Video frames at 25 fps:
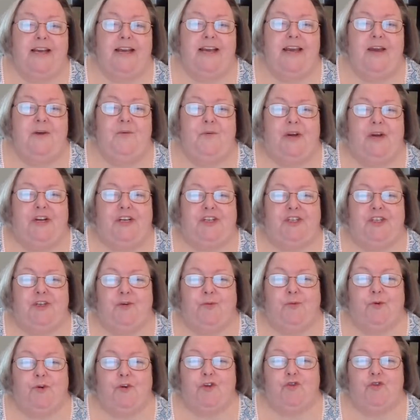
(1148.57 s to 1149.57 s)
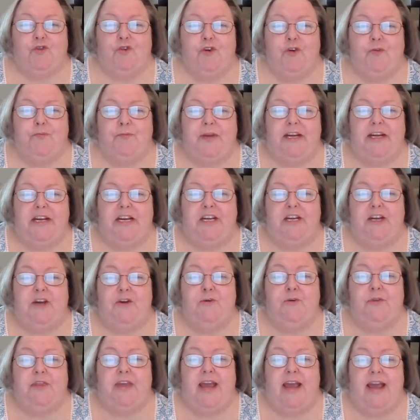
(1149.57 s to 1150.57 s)
He wished it were true, but he
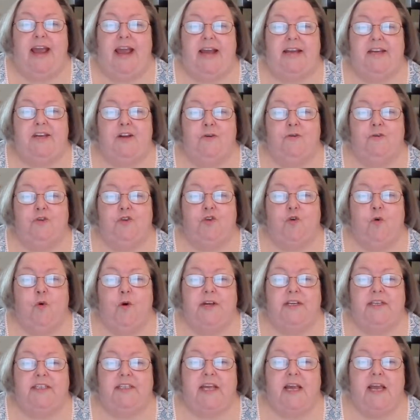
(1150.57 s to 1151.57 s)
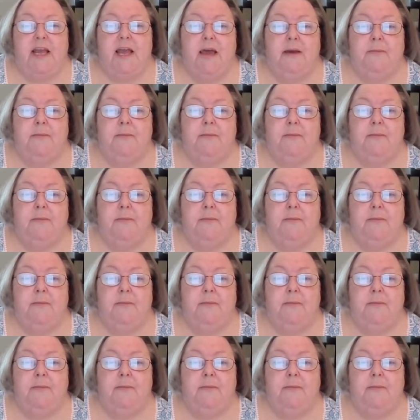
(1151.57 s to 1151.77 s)
knew they had no choice